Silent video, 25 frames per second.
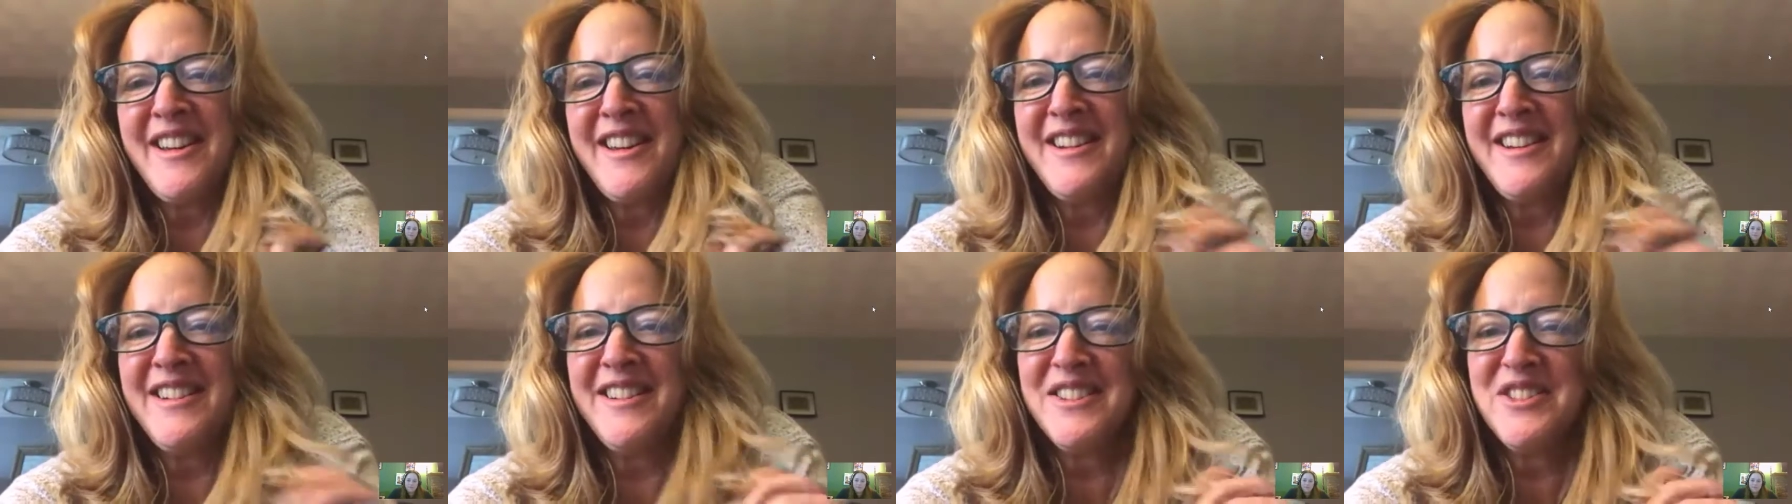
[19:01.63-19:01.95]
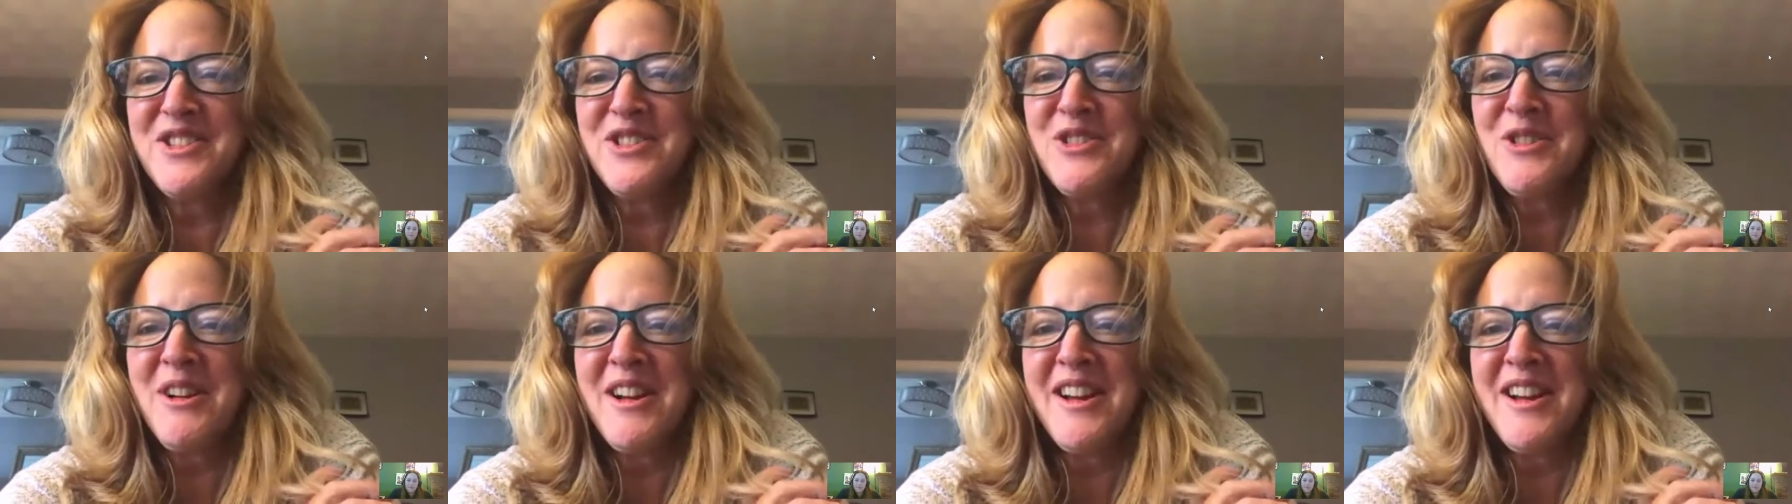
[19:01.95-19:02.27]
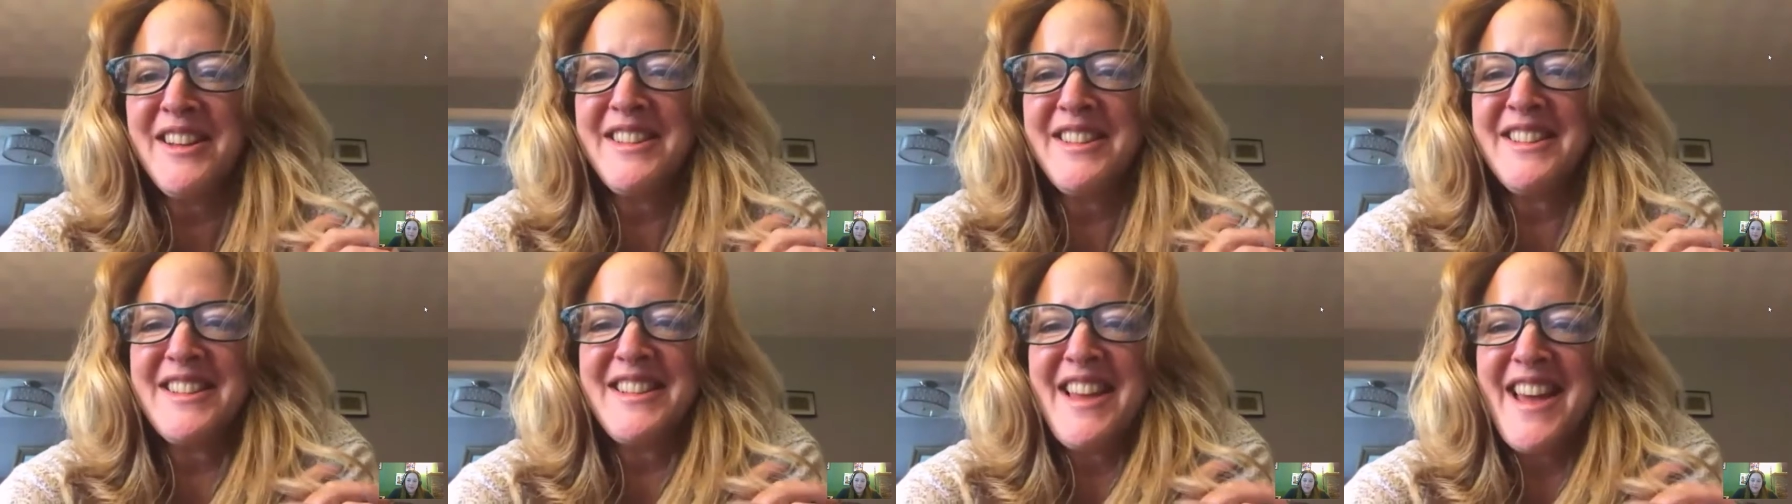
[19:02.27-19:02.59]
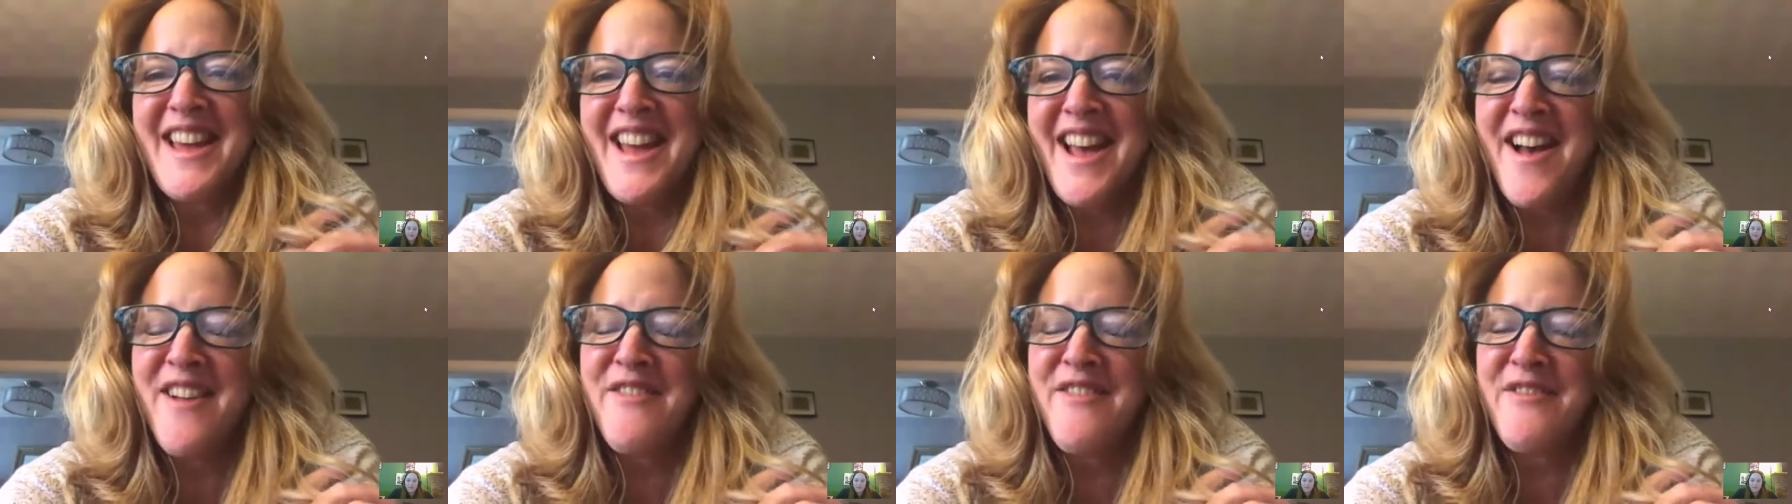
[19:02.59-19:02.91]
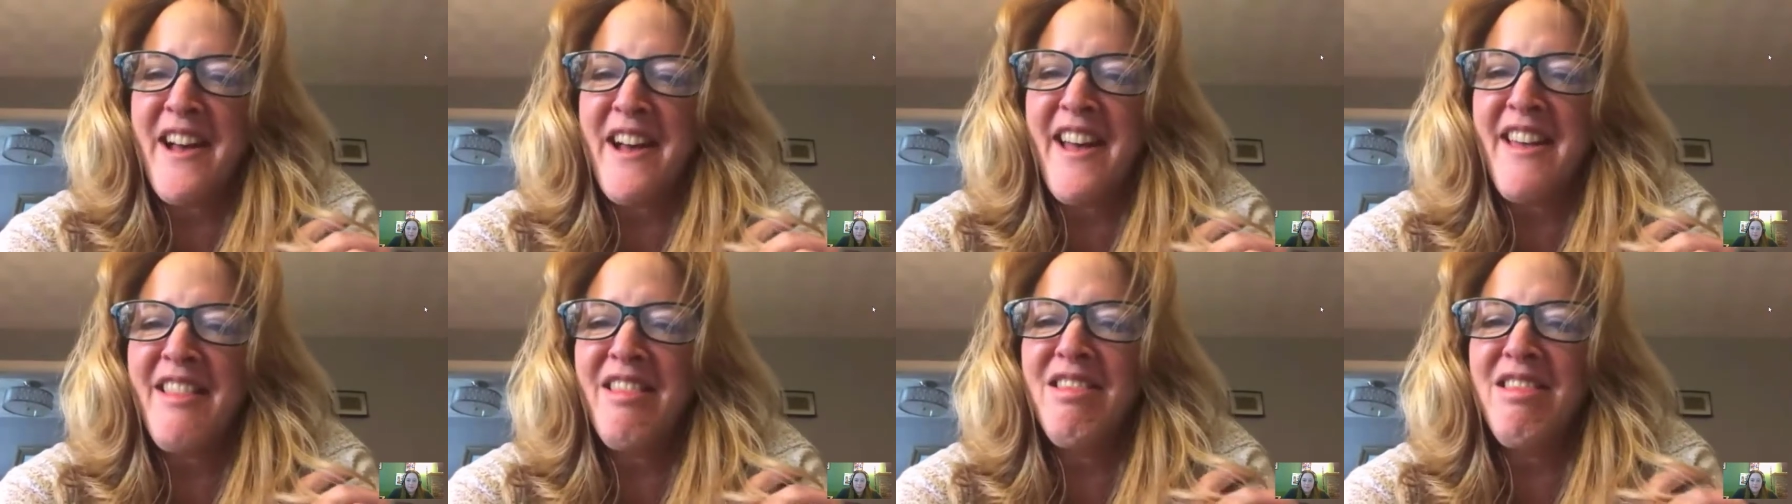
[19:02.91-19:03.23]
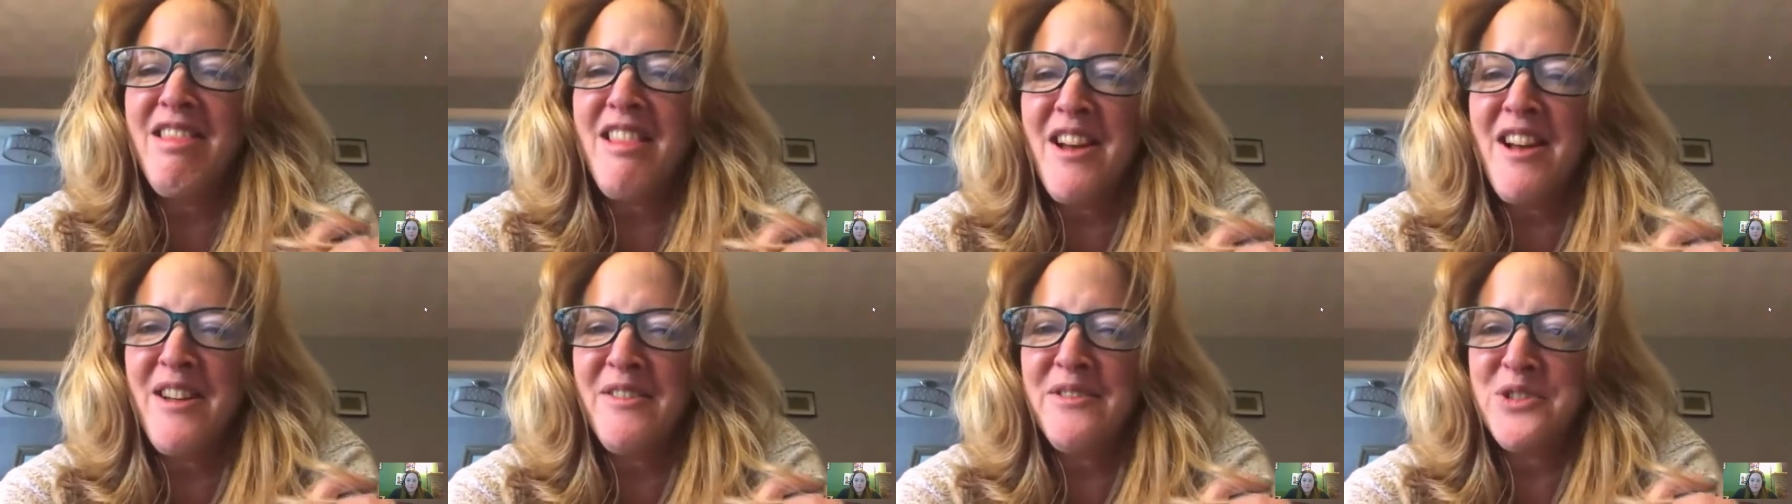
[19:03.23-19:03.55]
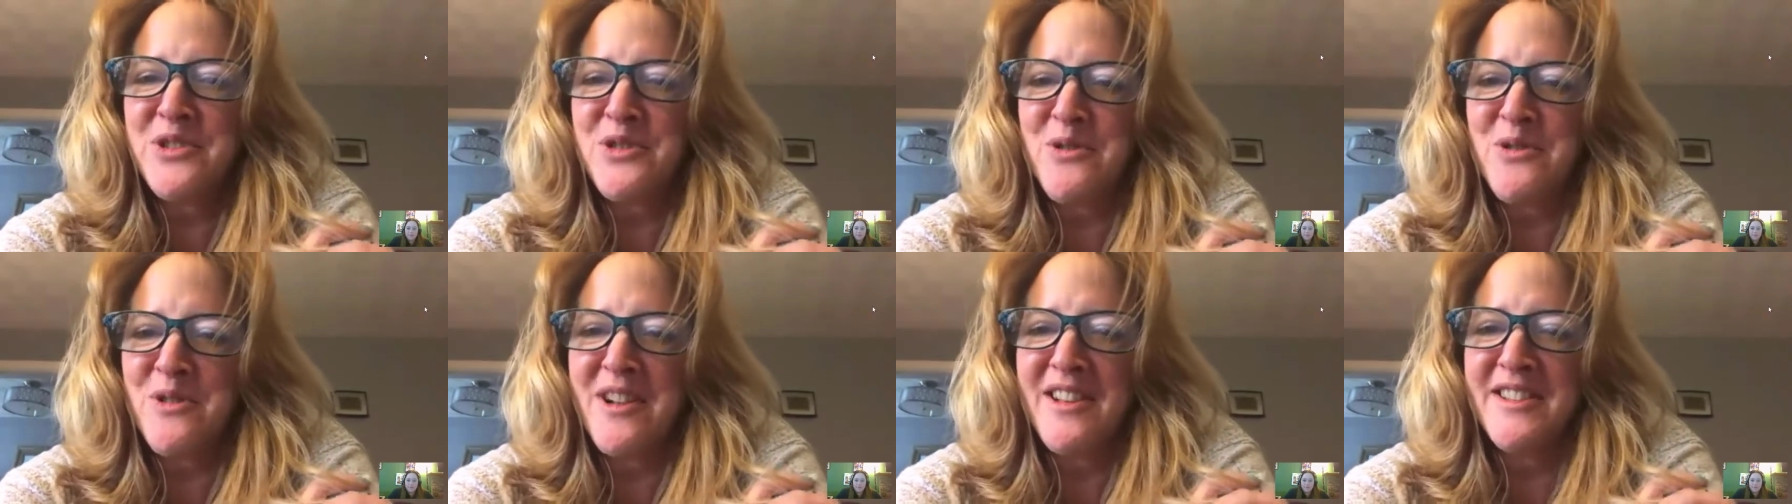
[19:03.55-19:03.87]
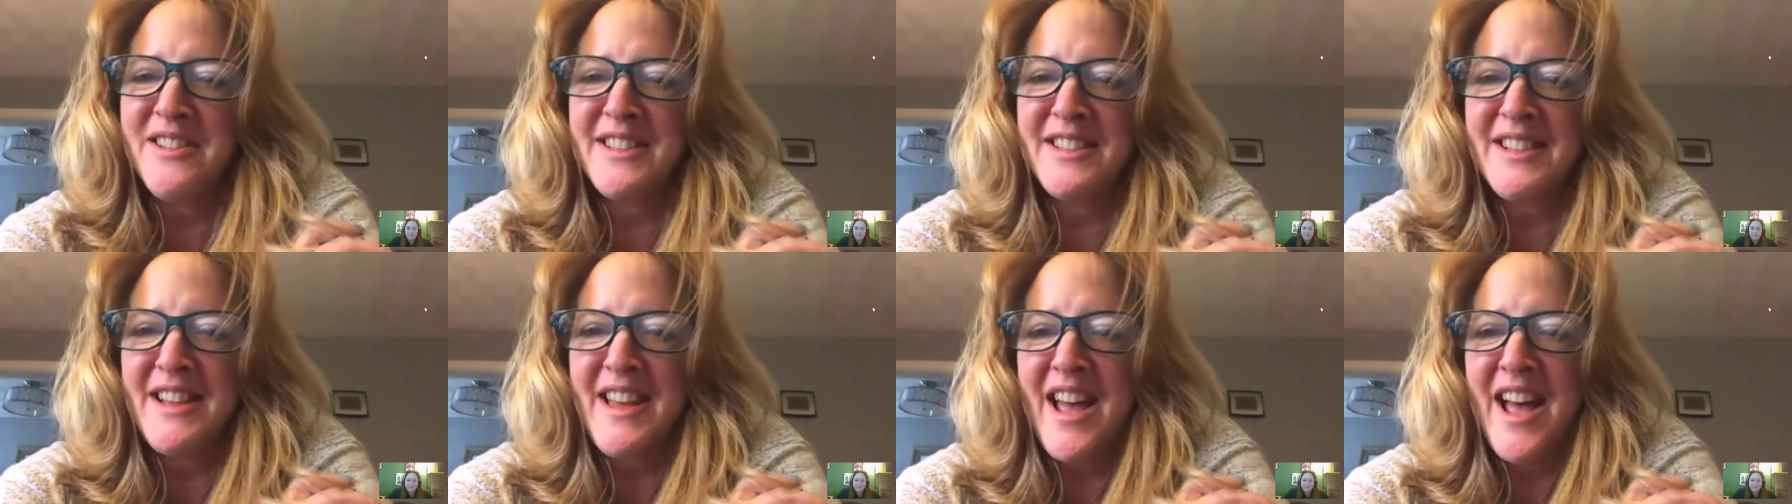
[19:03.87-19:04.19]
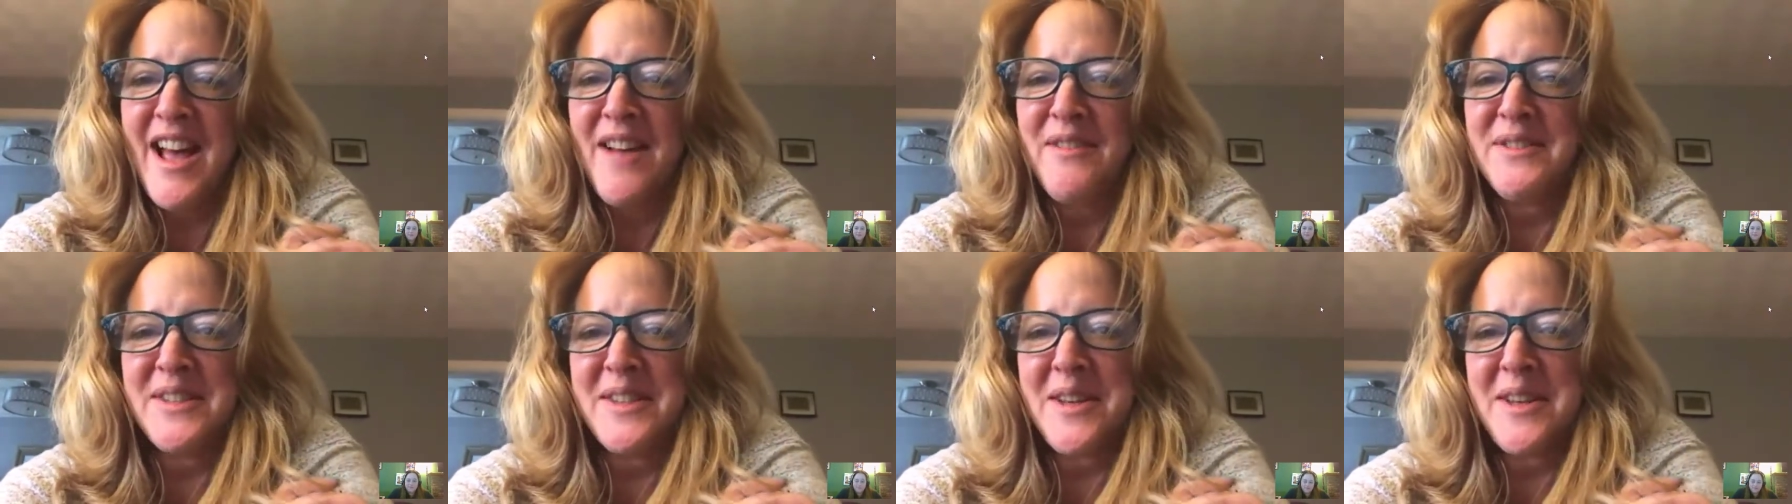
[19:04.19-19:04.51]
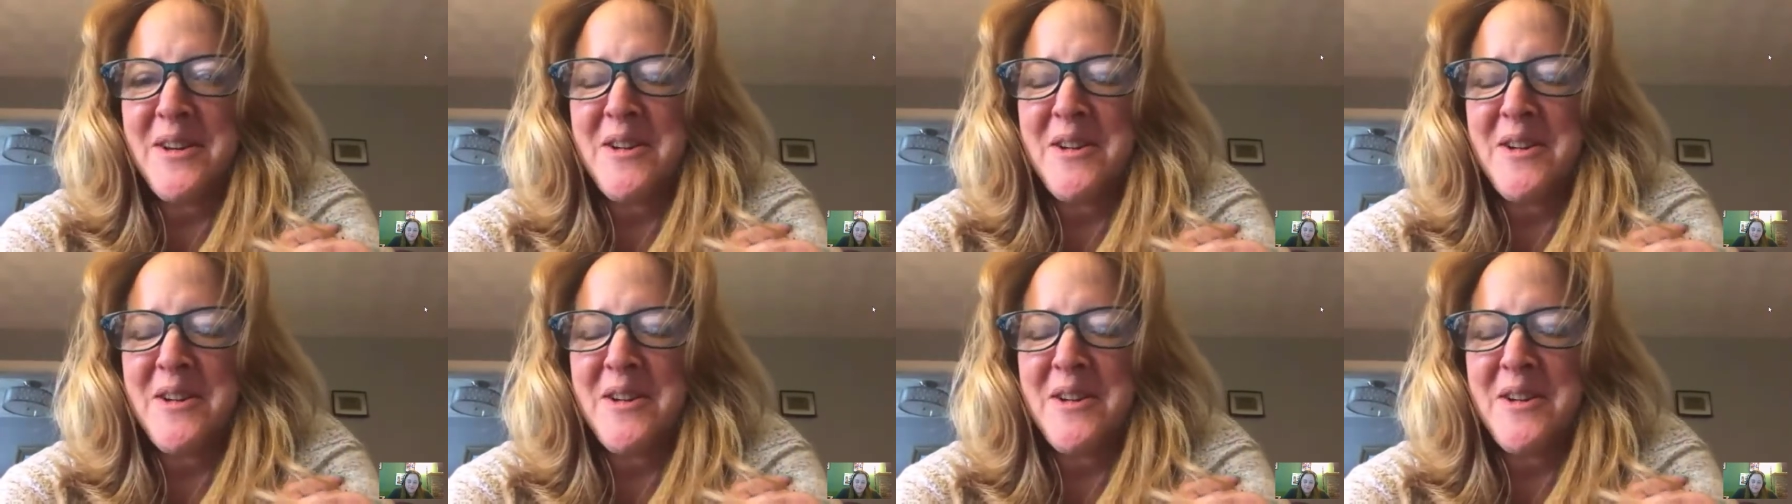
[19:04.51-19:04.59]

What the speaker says: and Sean's laugh. I love Sean's laugh.